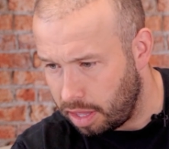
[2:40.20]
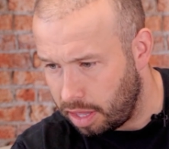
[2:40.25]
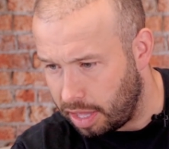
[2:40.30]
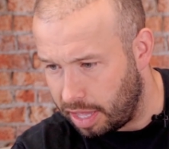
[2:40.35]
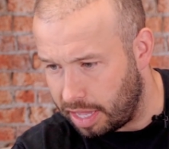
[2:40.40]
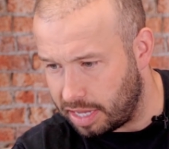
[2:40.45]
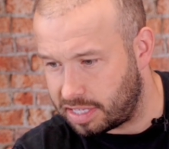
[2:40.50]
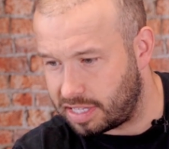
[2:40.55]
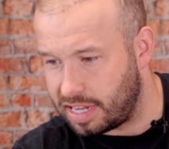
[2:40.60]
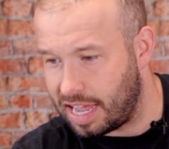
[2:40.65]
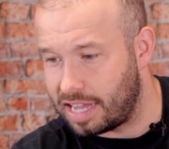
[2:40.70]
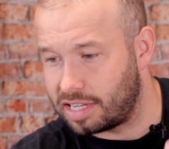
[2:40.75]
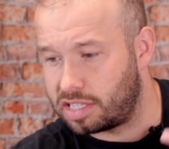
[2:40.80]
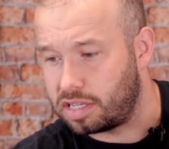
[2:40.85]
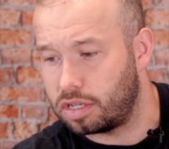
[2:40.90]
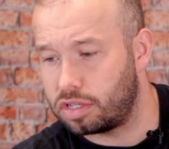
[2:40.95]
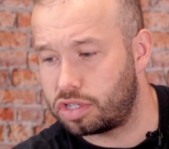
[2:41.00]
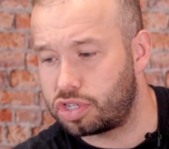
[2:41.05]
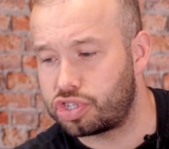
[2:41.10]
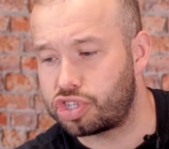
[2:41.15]
It
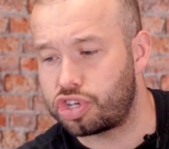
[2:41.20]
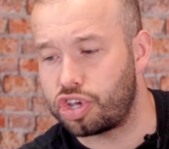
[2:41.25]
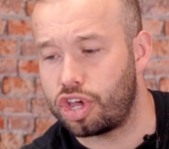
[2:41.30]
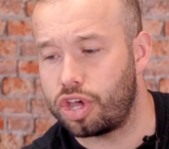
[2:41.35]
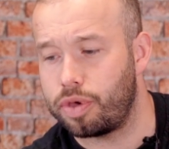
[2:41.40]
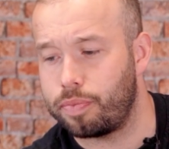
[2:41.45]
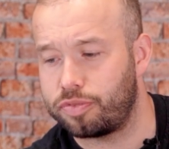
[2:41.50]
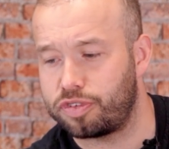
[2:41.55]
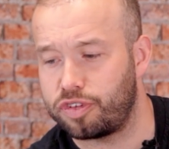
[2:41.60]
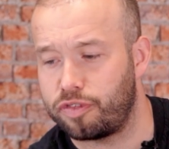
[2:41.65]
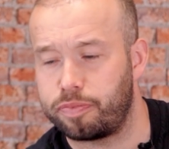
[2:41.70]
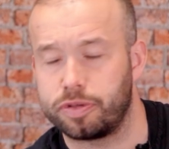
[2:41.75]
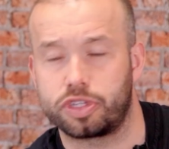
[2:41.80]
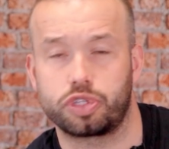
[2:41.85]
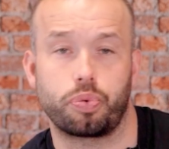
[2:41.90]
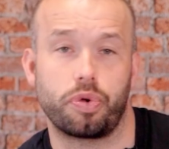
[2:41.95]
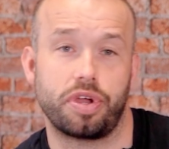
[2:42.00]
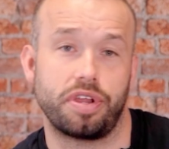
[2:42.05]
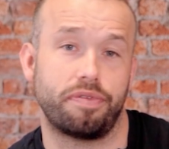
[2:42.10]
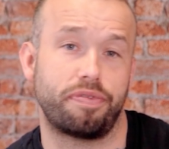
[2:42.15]
says terms of
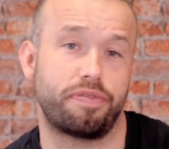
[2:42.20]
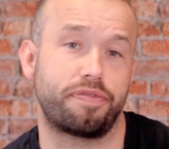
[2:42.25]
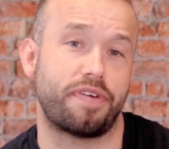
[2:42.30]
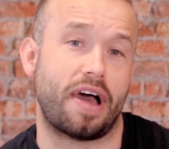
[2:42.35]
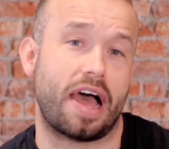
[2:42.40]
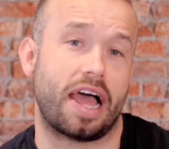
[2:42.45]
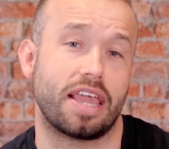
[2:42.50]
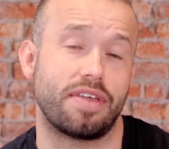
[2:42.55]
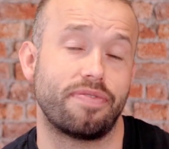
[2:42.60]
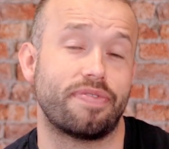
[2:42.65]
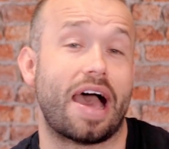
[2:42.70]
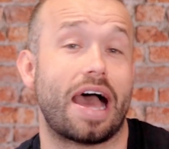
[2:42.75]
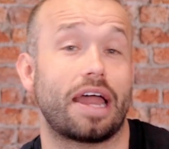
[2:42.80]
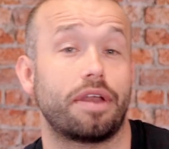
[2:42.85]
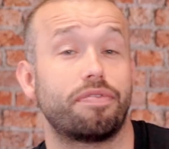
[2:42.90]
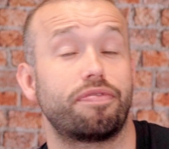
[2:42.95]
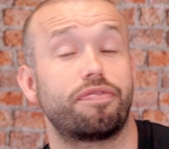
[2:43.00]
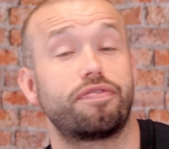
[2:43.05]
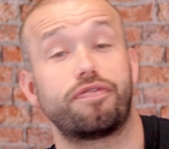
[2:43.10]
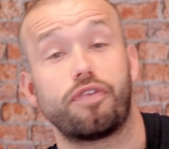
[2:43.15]
between 5
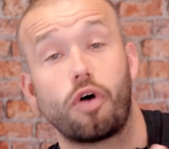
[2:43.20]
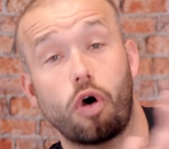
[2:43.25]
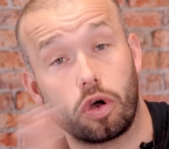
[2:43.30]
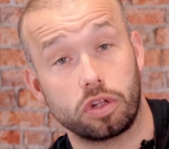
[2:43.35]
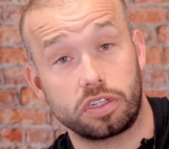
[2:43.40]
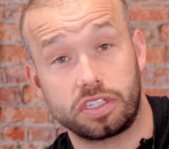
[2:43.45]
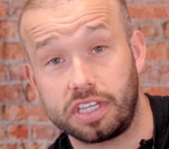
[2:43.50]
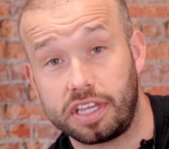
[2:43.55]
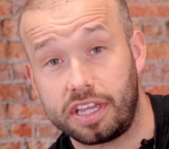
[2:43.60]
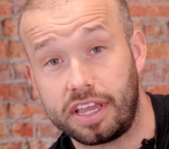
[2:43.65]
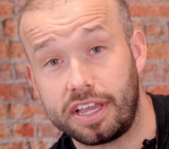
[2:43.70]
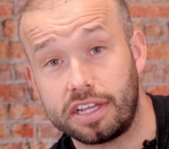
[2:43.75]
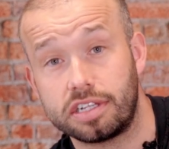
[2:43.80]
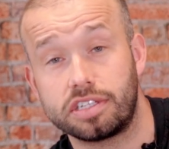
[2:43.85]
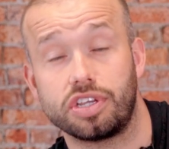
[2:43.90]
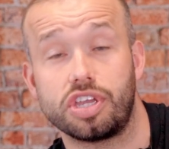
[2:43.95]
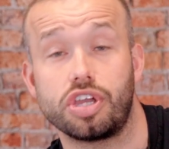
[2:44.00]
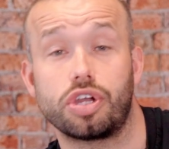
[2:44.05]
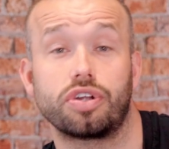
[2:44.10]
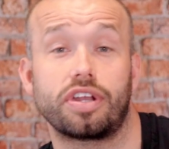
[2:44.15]
and 40
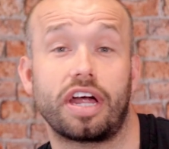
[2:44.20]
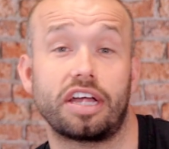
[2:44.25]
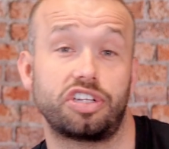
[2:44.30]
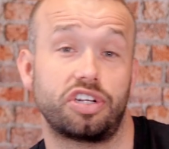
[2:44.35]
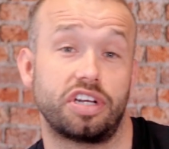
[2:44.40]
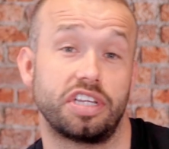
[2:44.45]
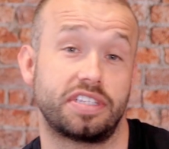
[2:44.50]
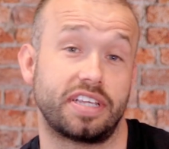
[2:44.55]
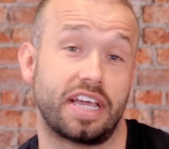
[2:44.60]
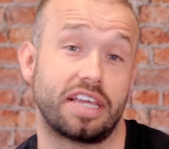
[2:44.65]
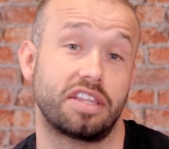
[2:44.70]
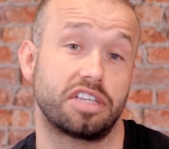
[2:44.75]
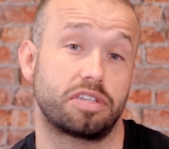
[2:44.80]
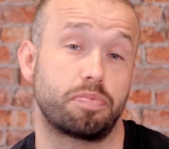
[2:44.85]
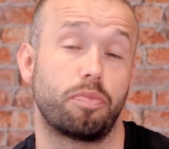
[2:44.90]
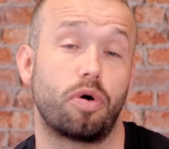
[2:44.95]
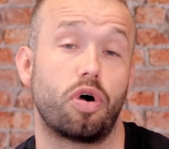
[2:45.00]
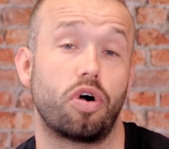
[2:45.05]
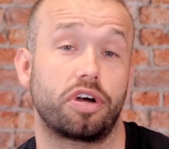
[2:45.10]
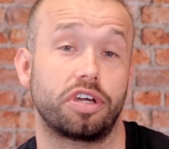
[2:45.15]
years. So you could actually take this
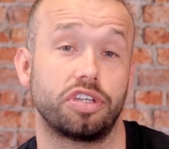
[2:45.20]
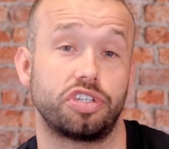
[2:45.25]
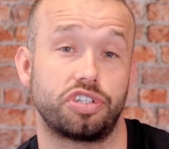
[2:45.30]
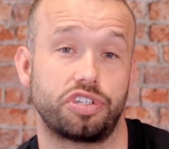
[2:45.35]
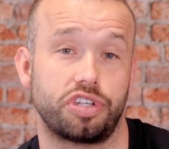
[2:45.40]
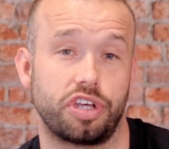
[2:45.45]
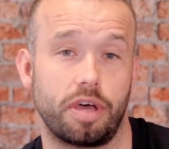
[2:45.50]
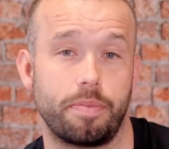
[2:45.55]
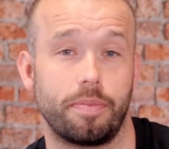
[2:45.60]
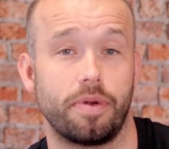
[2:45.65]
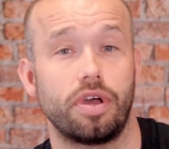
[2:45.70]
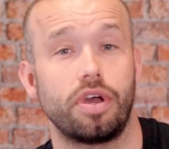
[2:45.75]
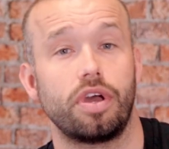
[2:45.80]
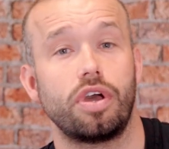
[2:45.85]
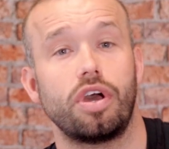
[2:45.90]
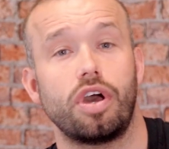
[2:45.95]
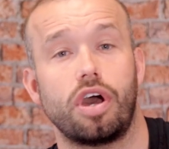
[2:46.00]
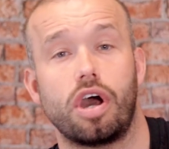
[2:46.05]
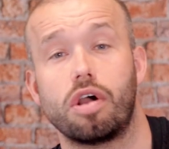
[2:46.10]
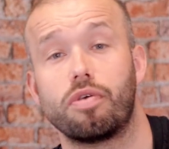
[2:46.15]
mortgage term
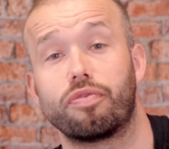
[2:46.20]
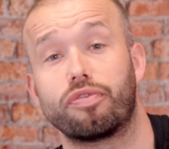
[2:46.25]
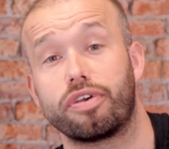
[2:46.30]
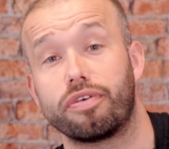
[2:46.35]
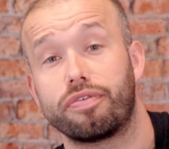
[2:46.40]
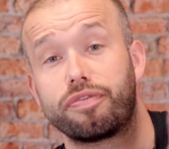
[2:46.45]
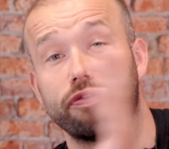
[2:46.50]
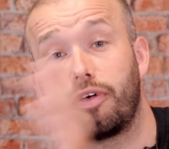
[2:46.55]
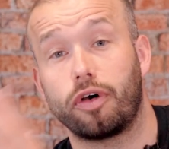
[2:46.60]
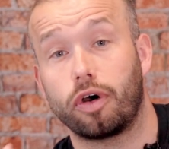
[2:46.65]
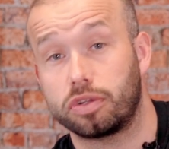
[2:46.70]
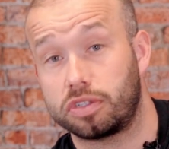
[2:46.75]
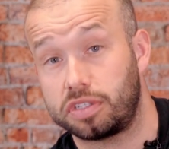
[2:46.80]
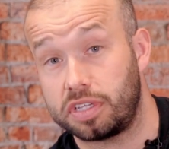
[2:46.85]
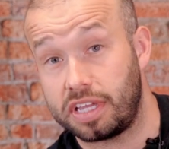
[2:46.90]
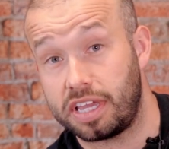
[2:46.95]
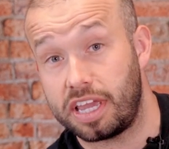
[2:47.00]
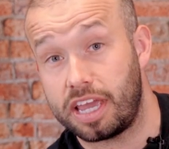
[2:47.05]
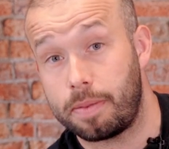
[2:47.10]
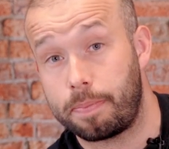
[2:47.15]
over a
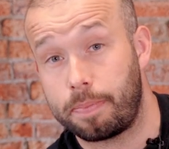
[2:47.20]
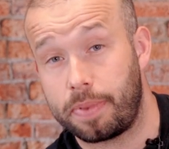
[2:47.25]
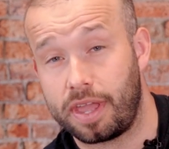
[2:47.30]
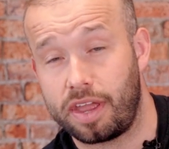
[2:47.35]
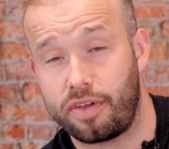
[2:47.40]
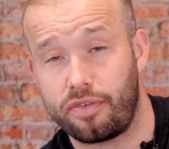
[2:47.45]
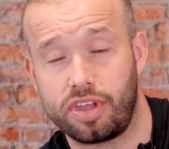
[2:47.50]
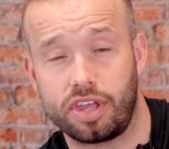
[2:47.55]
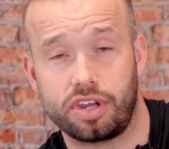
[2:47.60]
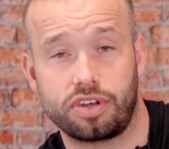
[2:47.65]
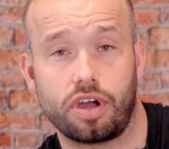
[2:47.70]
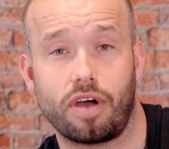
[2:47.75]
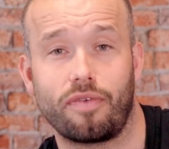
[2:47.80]
40-year period.